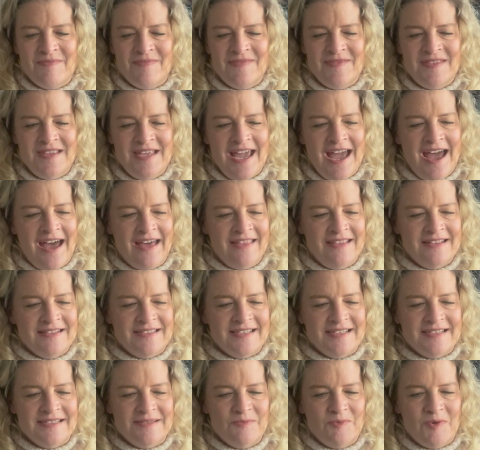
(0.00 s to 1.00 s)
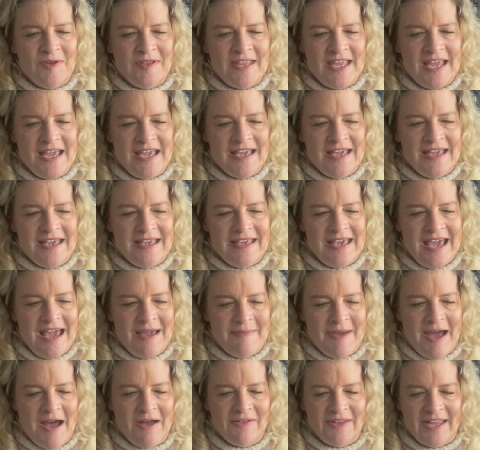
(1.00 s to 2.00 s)
yeah, this is what they
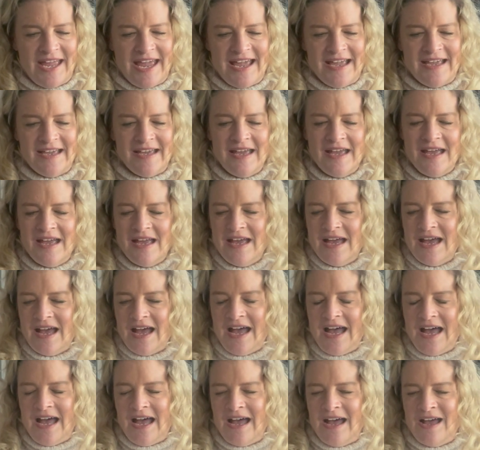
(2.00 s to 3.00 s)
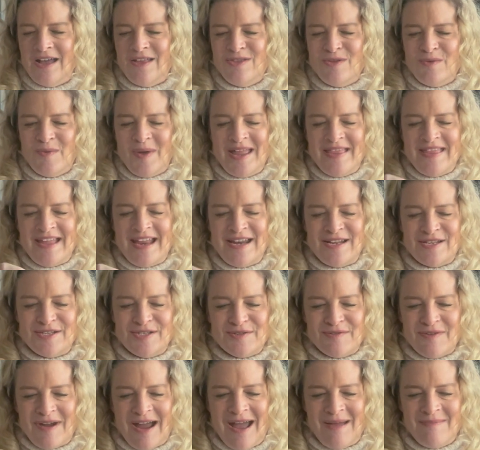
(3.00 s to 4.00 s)
came out like. The way they
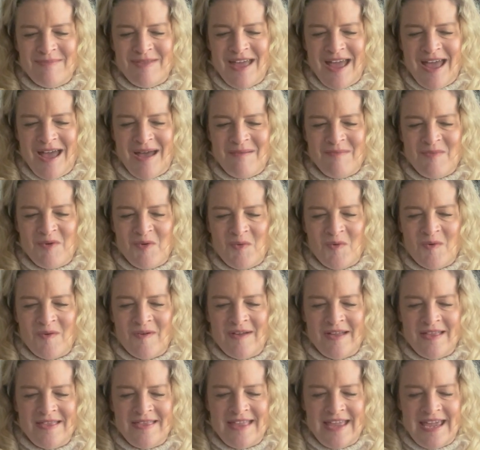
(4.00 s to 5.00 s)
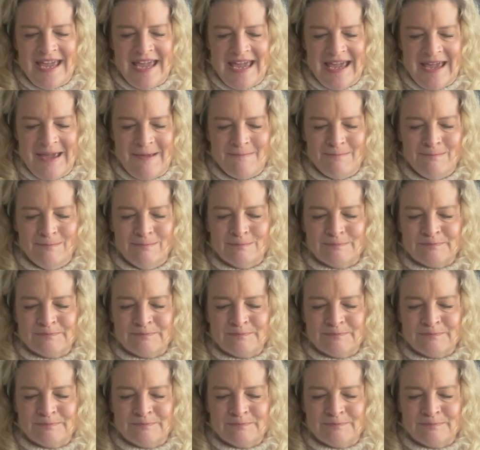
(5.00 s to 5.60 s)
describe them on the